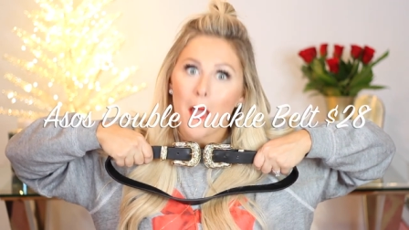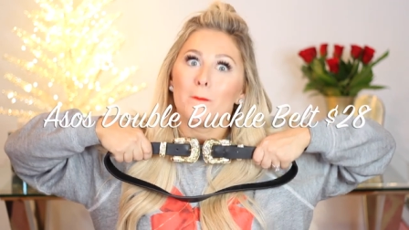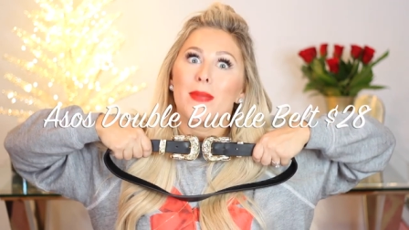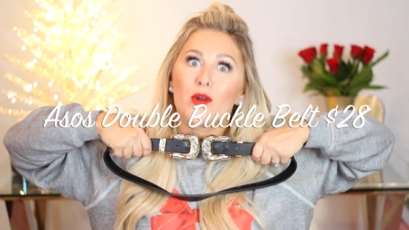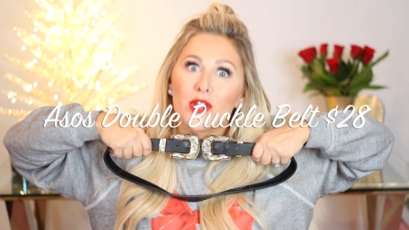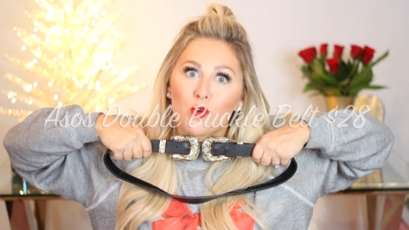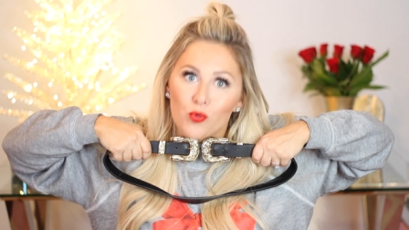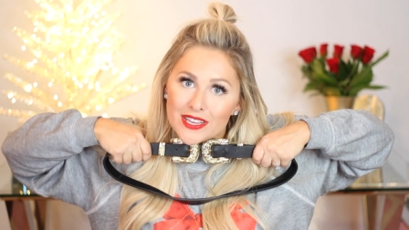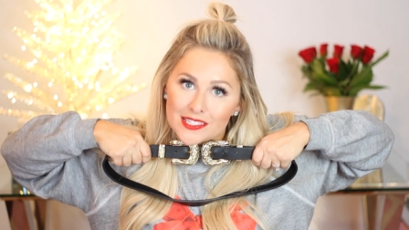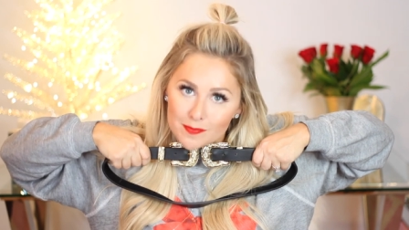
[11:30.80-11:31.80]
Merry
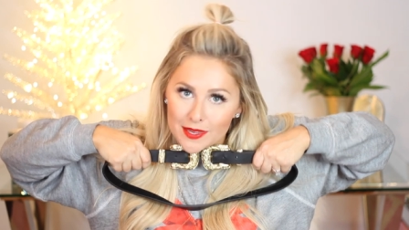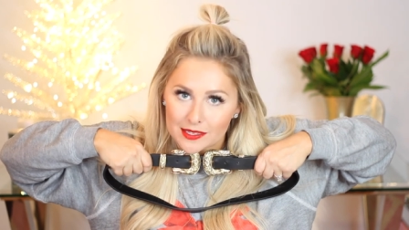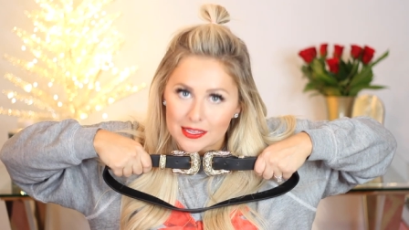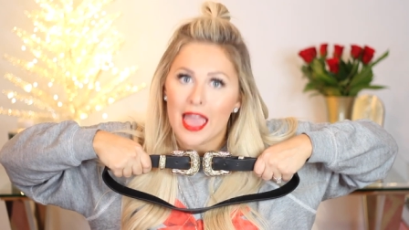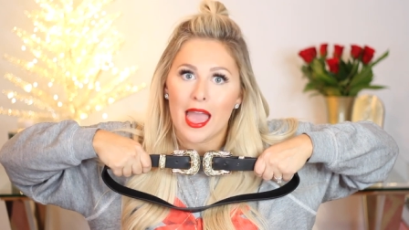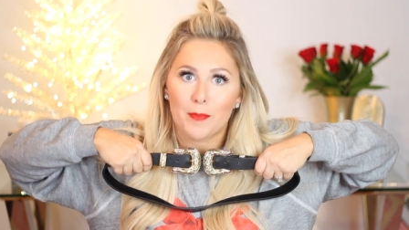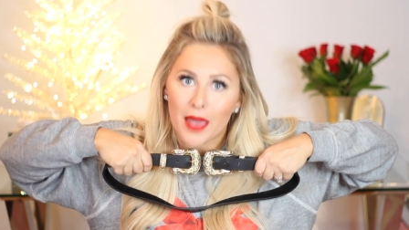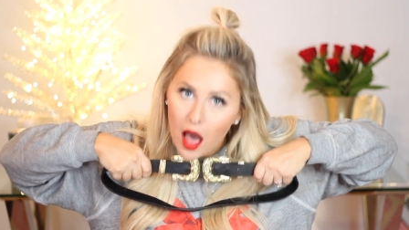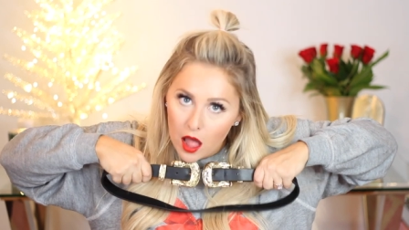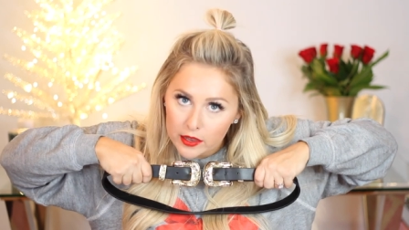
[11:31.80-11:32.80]
Christmas, happy
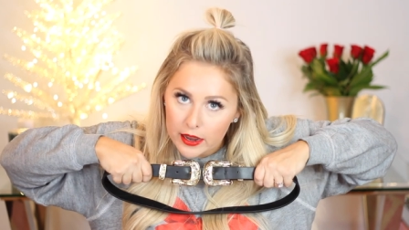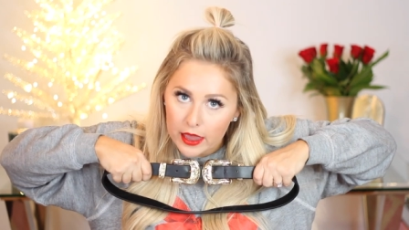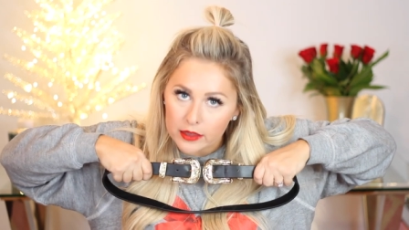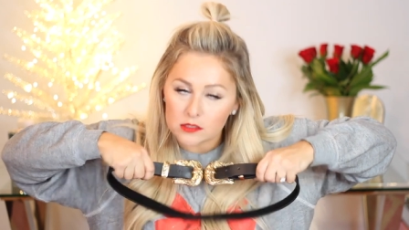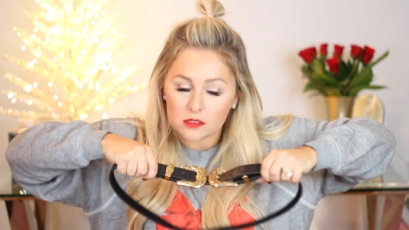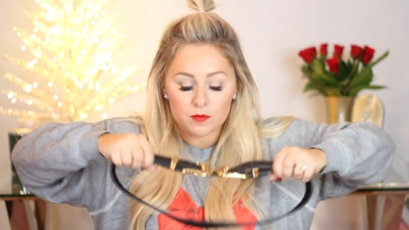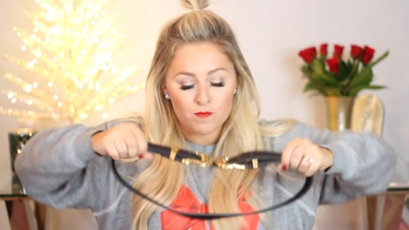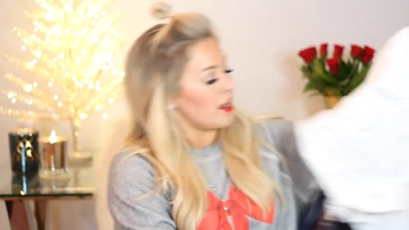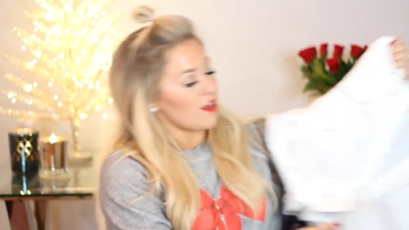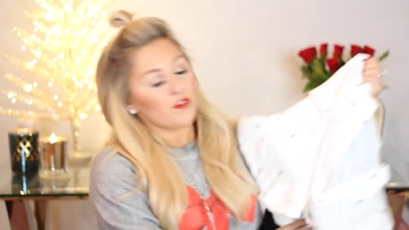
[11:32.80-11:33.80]
holidays.
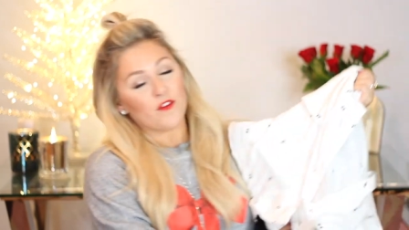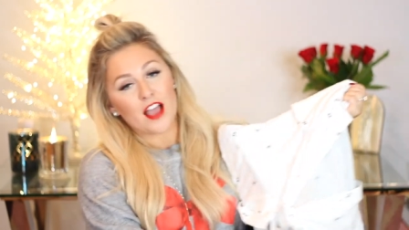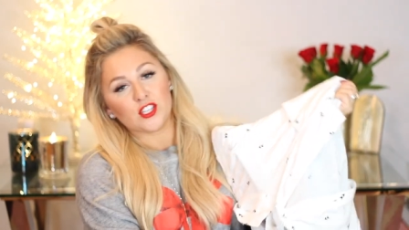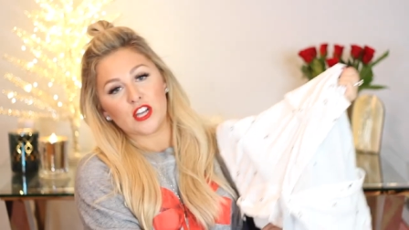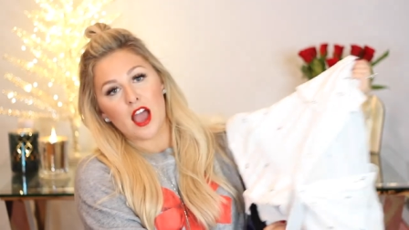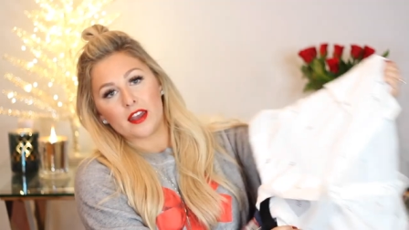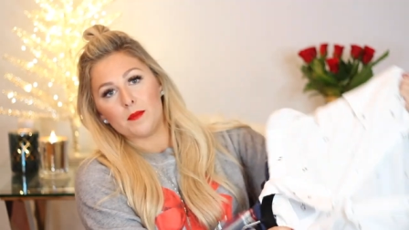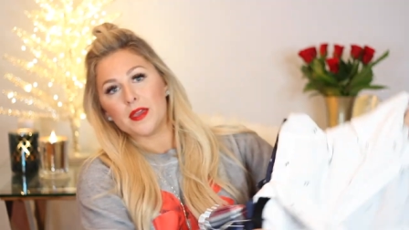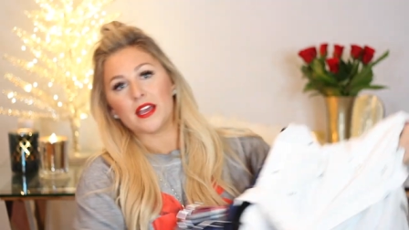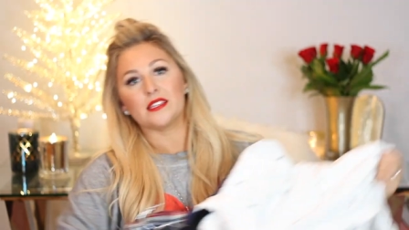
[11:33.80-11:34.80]
Another fashion
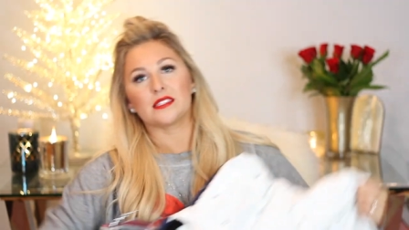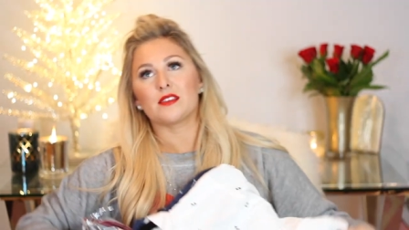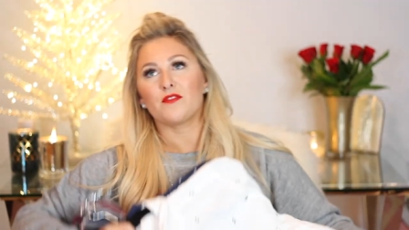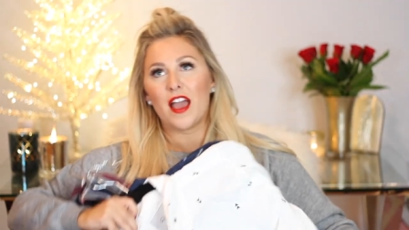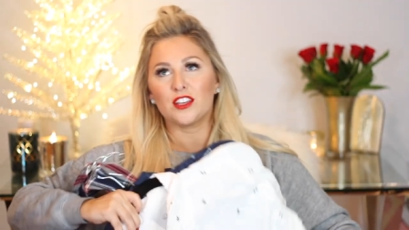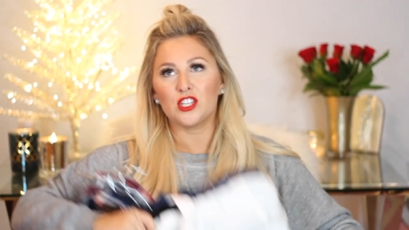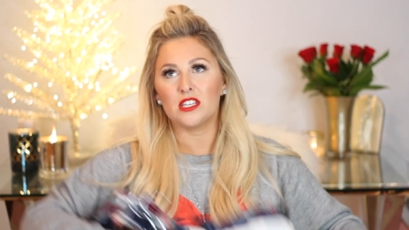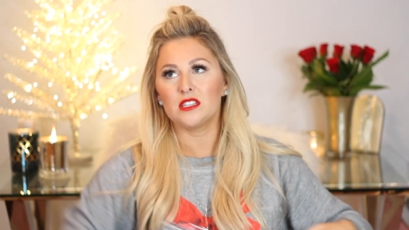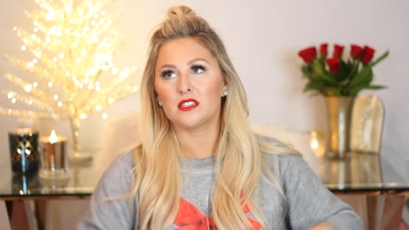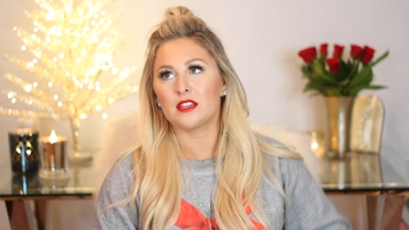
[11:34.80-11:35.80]
item, because
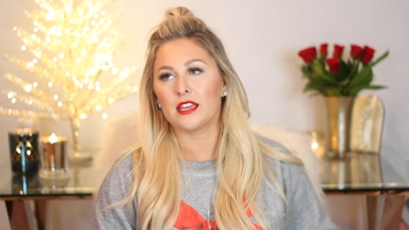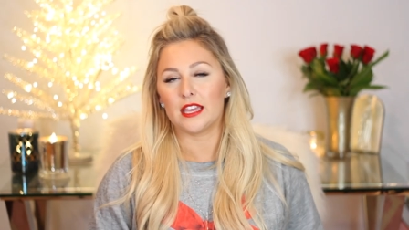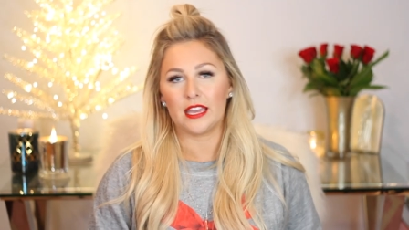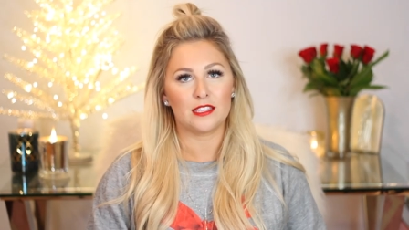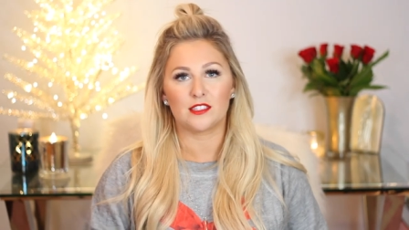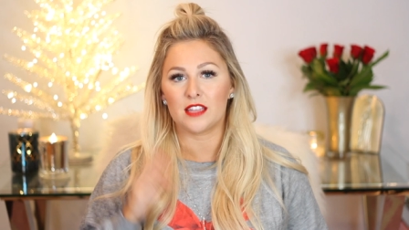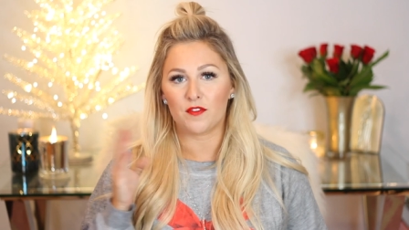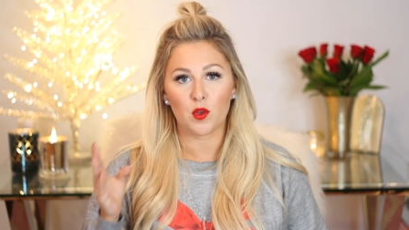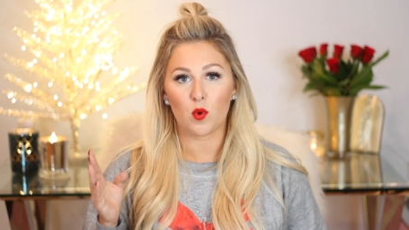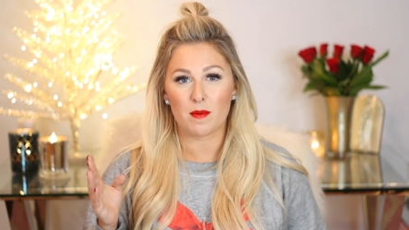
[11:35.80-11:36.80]
fashion is
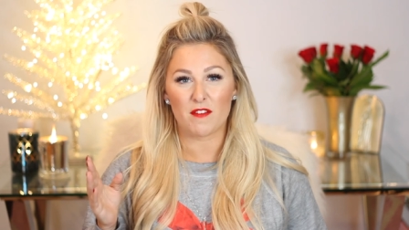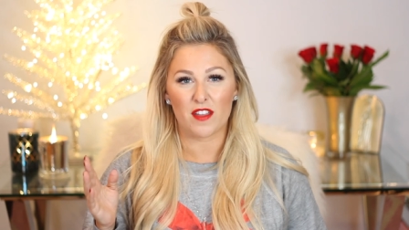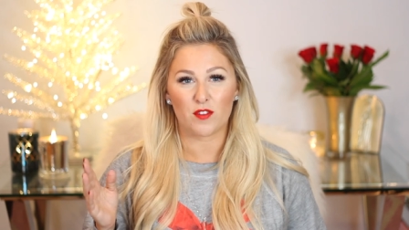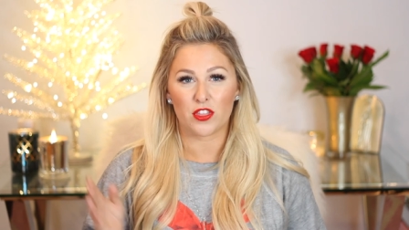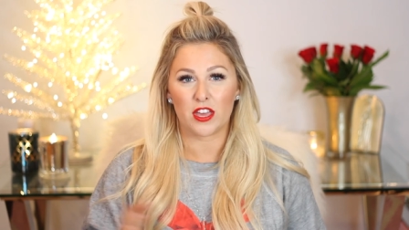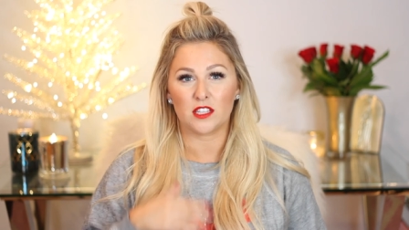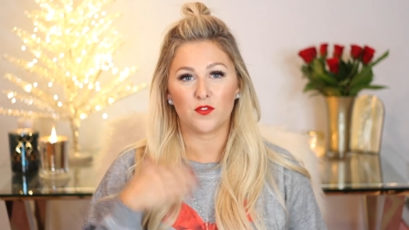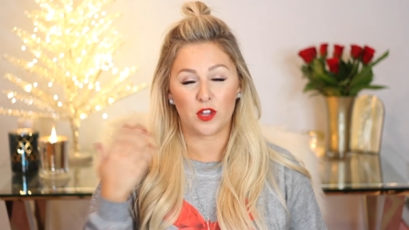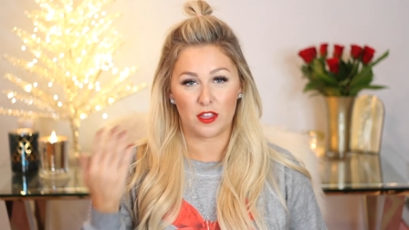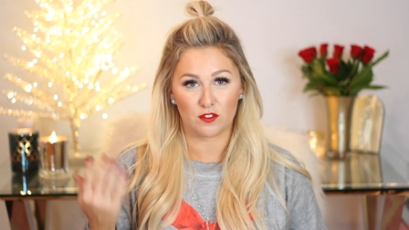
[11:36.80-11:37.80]
definitely one of my favorite things
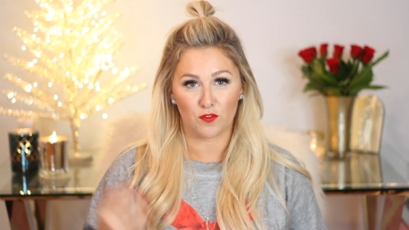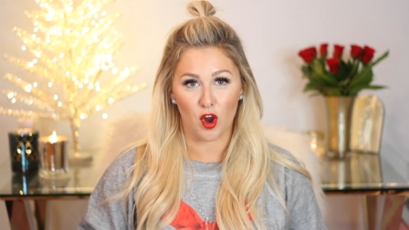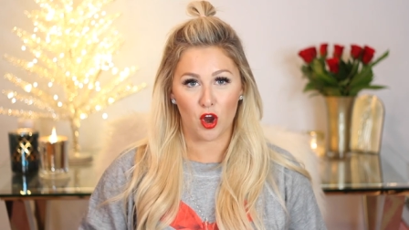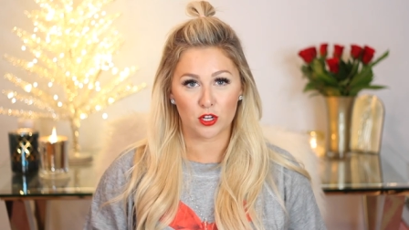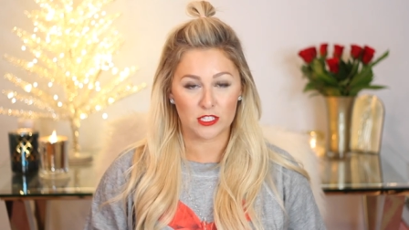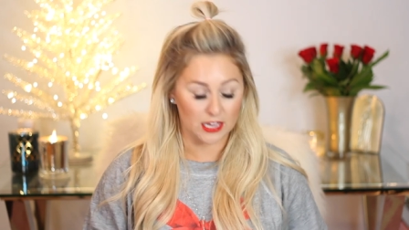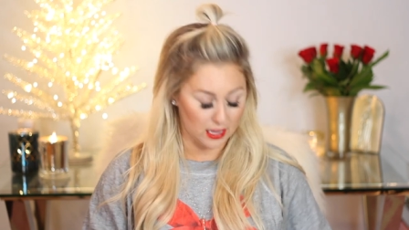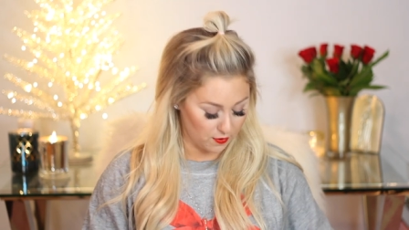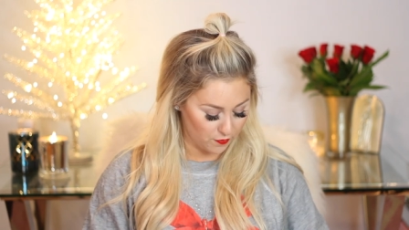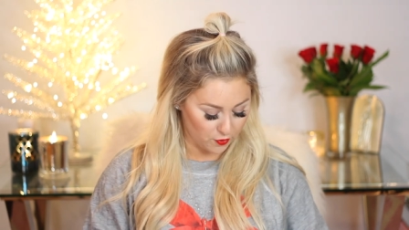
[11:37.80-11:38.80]
for gifts for her to
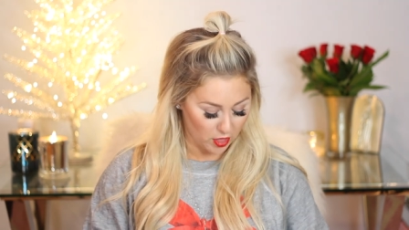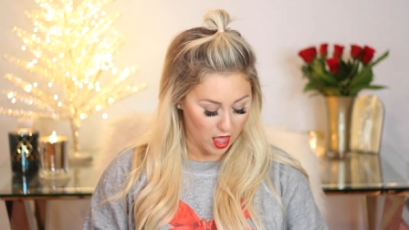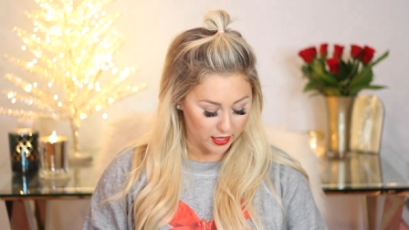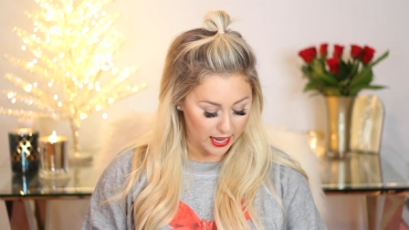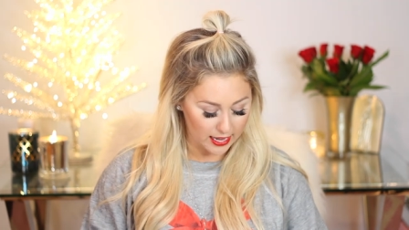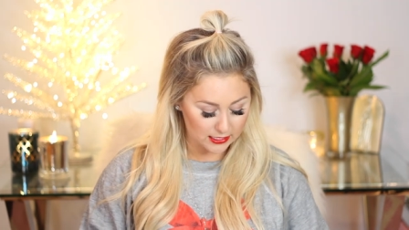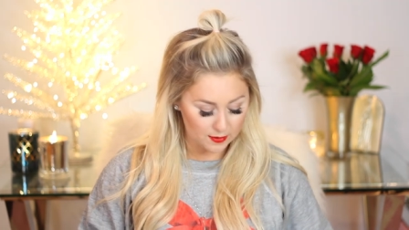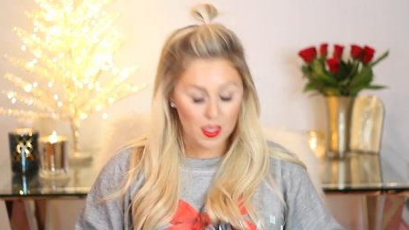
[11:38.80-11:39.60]
give for the holidays,